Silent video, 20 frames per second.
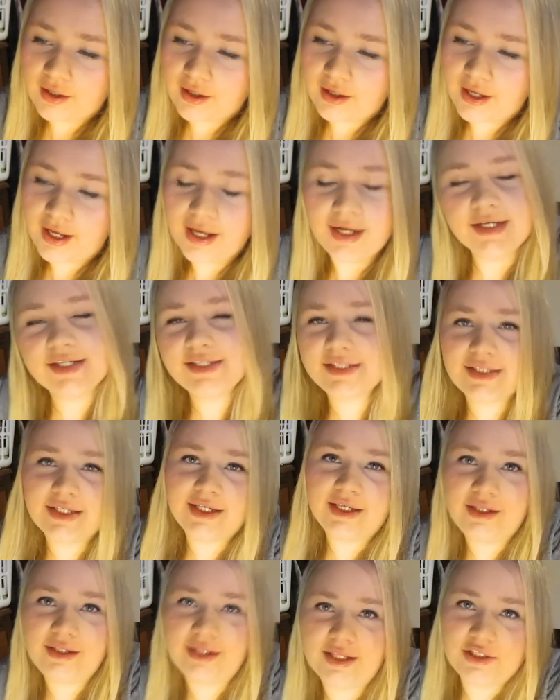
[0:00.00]

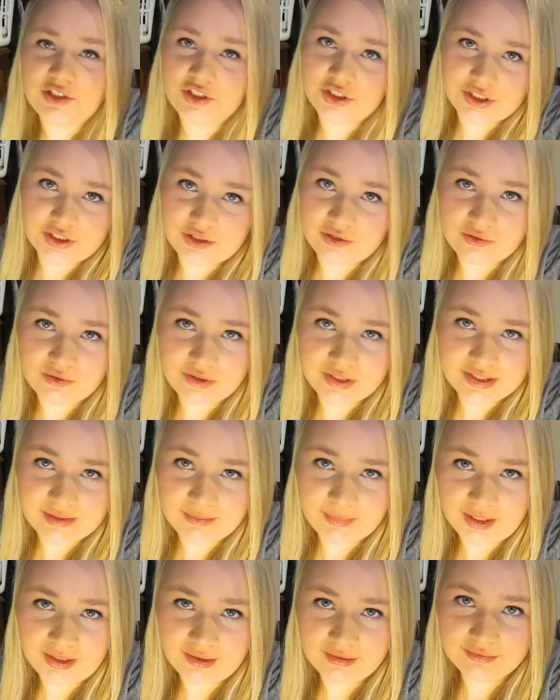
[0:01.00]
honestly, that just annoys
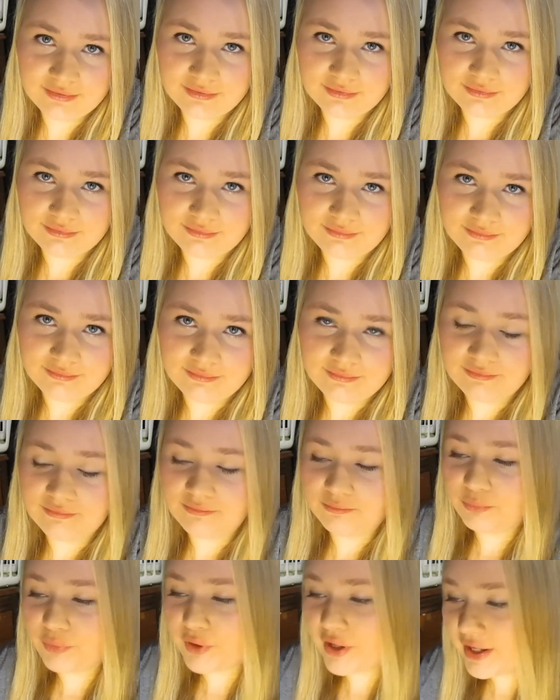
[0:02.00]
me.
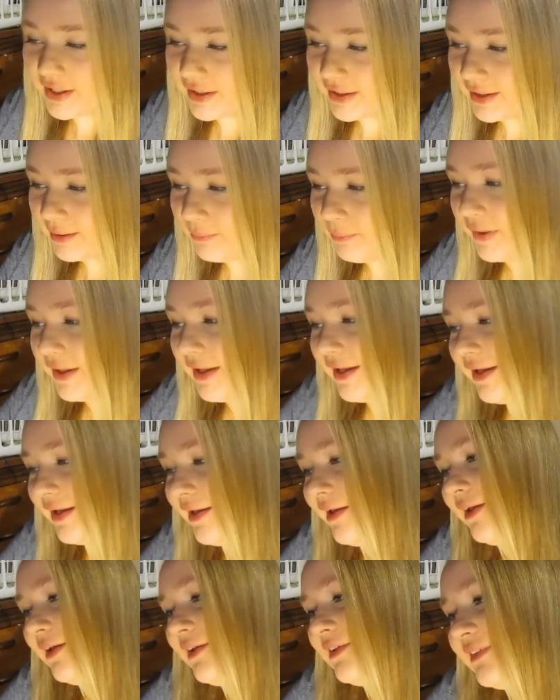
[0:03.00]
Pranking
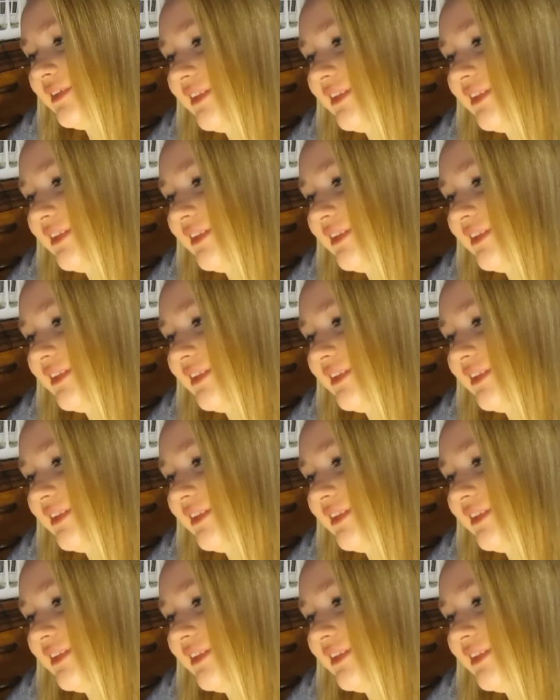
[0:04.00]
me.